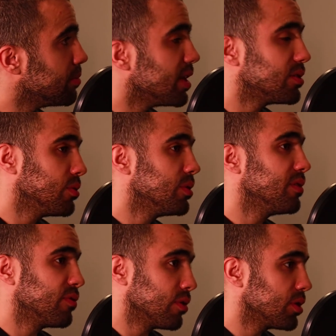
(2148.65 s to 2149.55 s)
But that's only
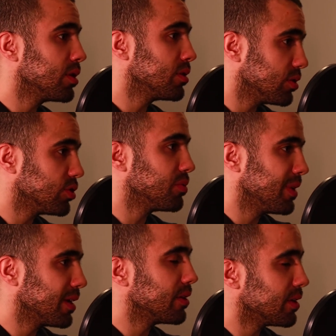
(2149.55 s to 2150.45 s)
if you're looking to just
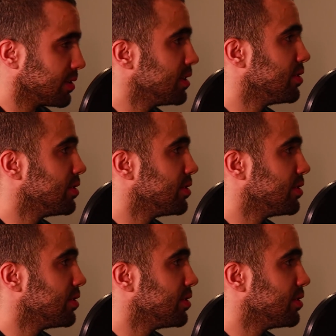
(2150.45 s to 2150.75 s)
make things easier.